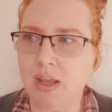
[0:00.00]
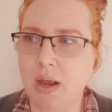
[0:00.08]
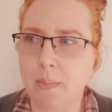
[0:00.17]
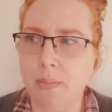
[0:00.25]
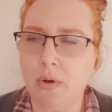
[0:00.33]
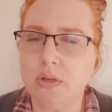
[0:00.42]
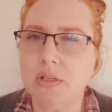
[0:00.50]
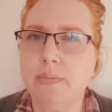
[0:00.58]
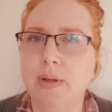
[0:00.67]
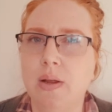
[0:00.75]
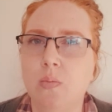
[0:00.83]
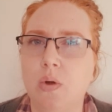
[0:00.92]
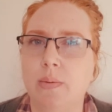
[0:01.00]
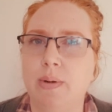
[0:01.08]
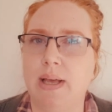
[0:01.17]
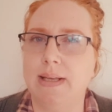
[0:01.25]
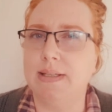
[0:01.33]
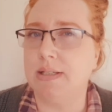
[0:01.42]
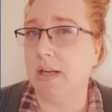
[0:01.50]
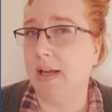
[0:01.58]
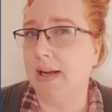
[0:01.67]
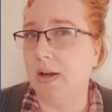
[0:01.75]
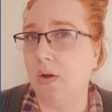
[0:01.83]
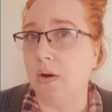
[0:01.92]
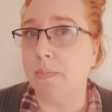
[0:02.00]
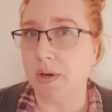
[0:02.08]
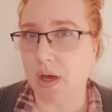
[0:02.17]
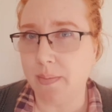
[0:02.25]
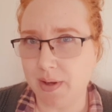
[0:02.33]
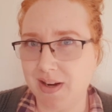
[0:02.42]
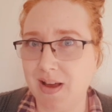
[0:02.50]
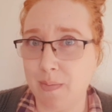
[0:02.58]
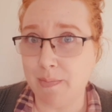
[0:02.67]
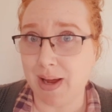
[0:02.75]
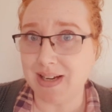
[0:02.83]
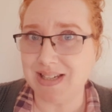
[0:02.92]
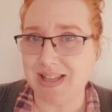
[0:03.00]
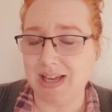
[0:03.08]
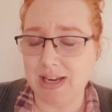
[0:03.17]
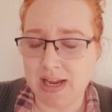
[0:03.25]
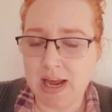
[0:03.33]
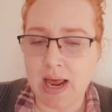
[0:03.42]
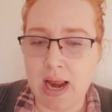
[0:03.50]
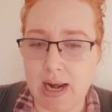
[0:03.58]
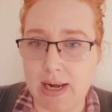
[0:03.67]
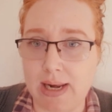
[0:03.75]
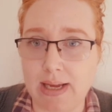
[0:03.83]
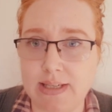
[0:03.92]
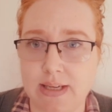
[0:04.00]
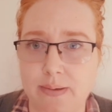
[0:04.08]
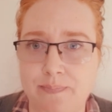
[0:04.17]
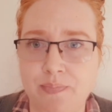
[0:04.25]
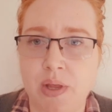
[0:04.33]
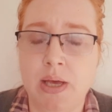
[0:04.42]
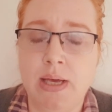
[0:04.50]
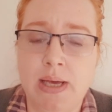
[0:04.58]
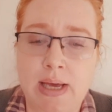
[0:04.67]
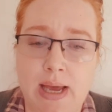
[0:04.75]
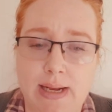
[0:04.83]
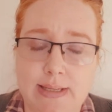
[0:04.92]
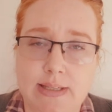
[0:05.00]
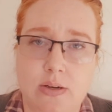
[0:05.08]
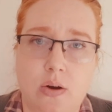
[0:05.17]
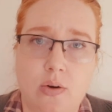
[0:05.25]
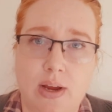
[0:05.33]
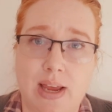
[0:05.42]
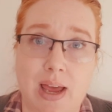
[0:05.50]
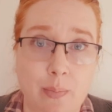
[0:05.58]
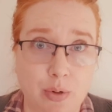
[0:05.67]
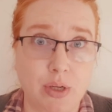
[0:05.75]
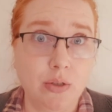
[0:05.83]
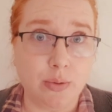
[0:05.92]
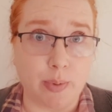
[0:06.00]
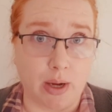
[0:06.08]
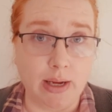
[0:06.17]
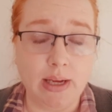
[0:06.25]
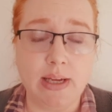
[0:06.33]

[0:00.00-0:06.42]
and possibly in one place slightly not, but I'm going to come back to that later. It's starring and produced by